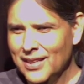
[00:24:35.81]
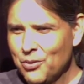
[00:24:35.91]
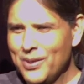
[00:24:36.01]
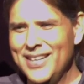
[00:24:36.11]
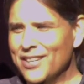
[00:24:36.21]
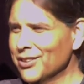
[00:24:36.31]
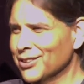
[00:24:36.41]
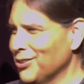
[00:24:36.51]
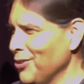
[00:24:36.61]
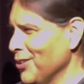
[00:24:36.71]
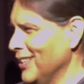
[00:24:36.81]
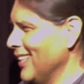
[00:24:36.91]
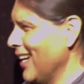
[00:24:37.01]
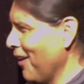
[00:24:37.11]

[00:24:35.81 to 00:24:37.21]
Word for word: We hear the stories out of